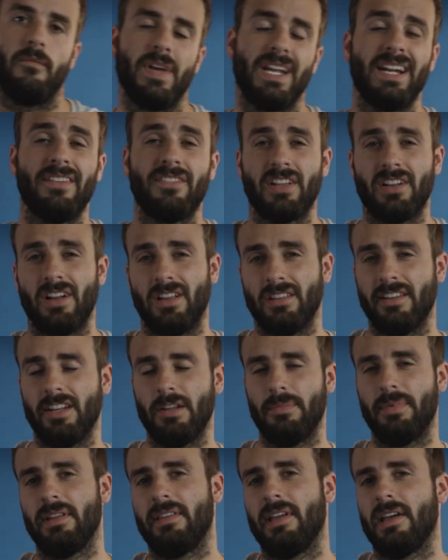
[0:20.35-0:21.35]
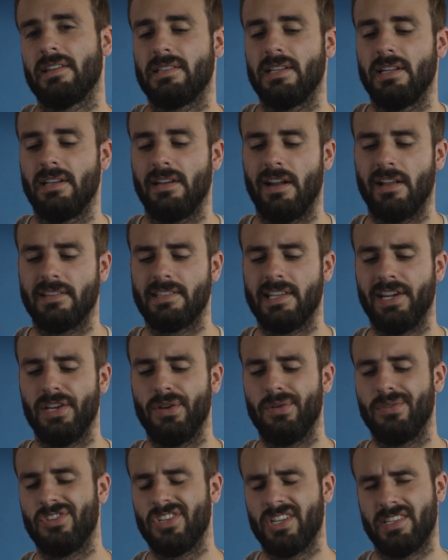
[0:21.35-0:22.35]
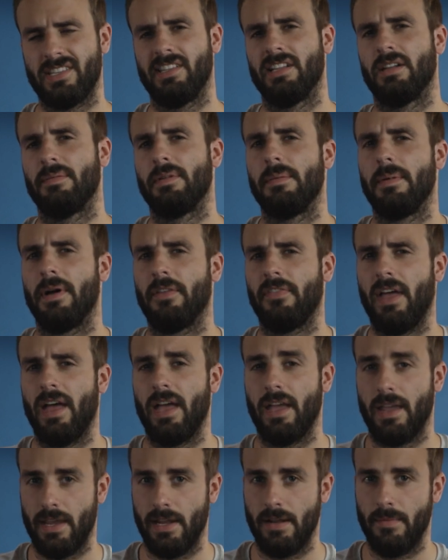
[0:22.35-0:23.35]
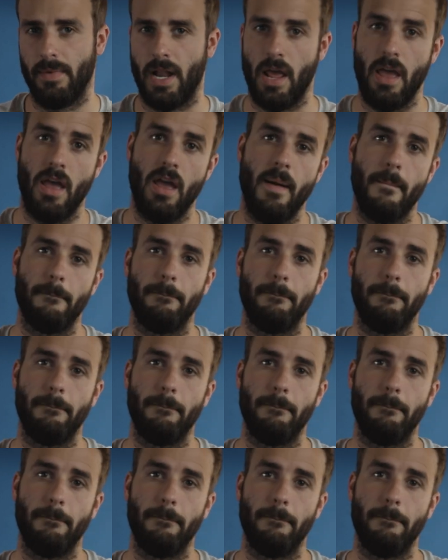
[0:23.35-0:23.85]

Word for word: And I've done a little bit of testing and I'll tell you just a little bit about that in a minute.